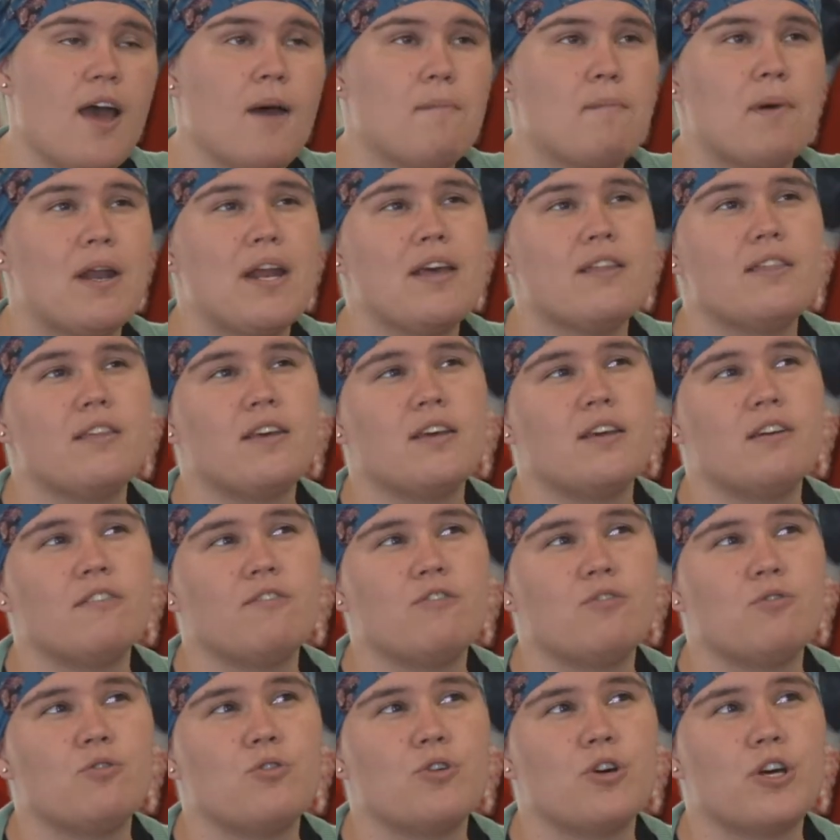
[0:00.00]
But I think
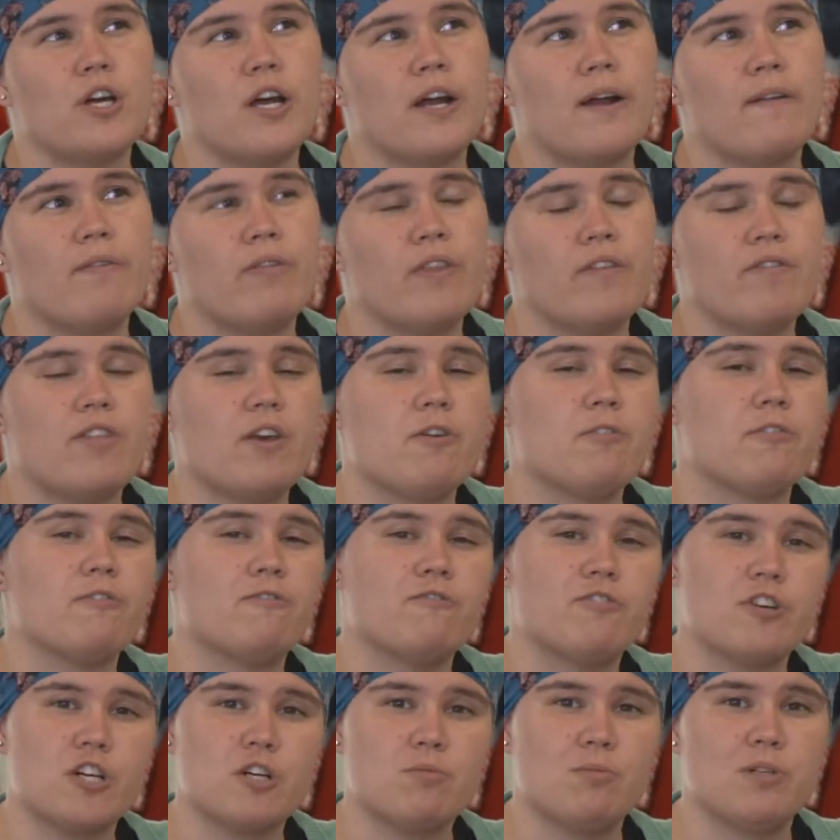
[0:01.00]
if they were
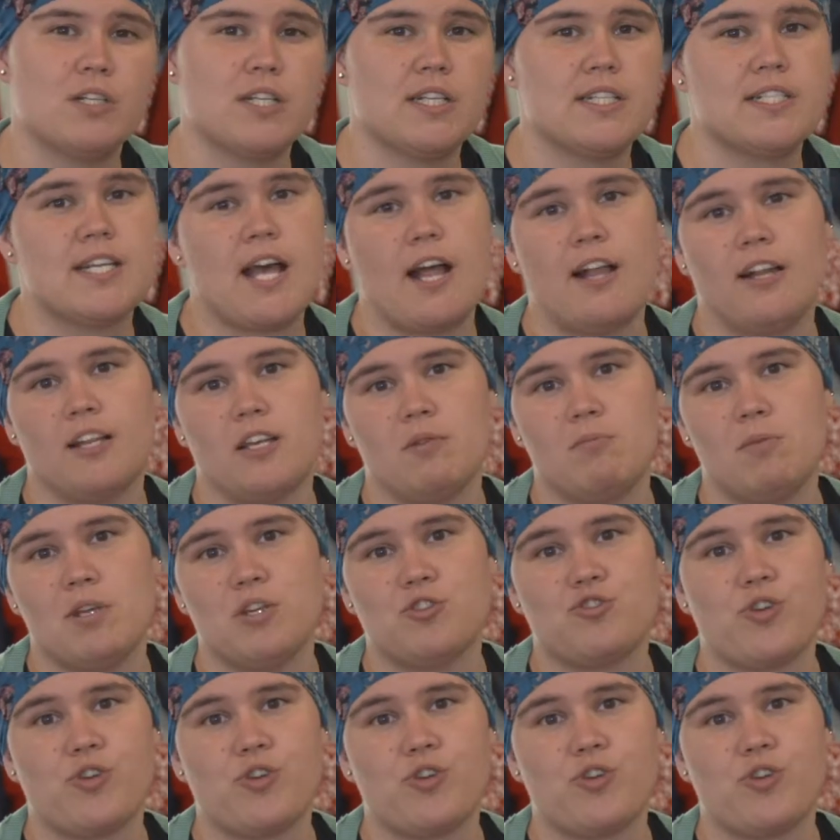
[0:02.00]
verbally telling me,